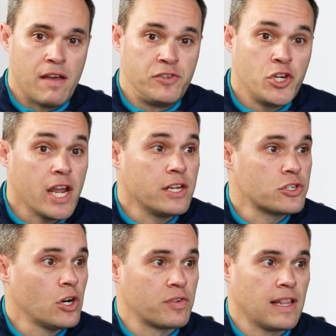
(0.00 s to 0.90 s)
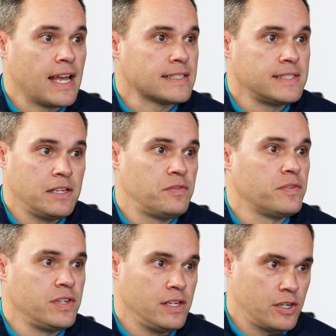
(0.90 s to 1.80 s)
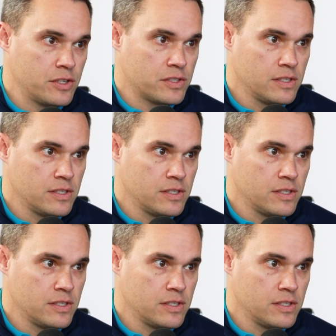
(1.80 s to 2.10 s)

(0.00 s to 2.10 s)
changed over the last 10, 15 years.